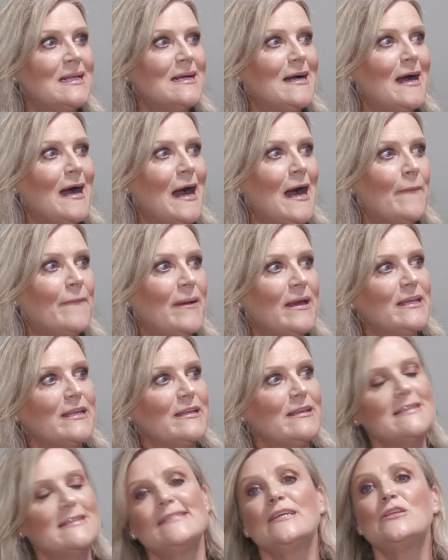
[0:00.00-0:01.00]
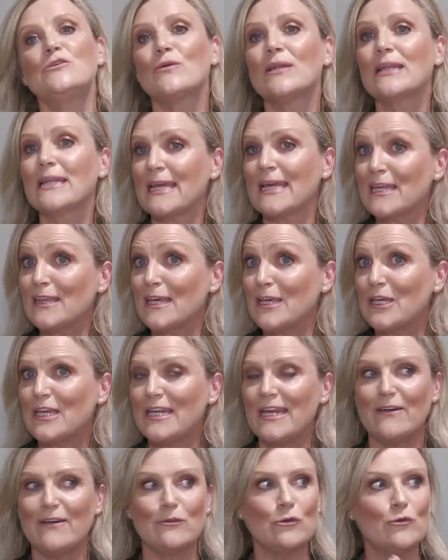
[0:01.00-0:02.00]
and send you a link that you
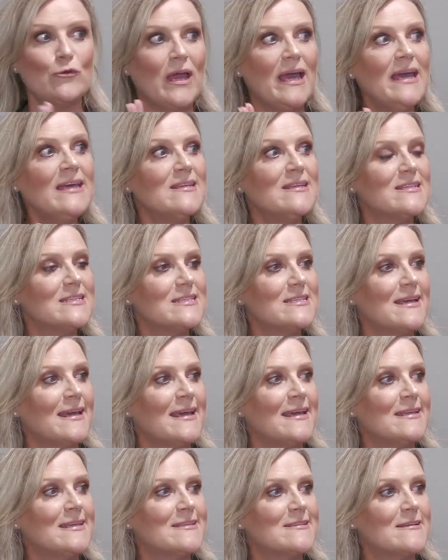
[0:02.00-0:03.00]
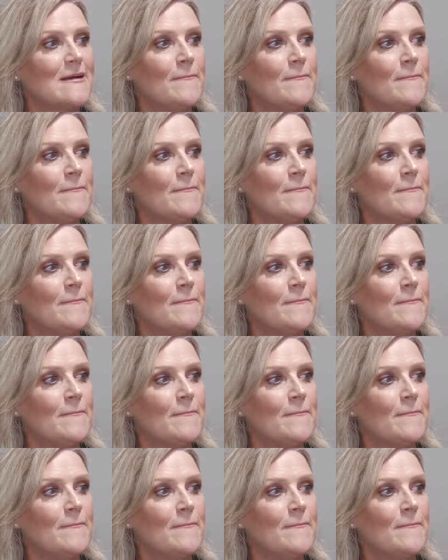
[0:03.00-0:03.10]
can have a look at. And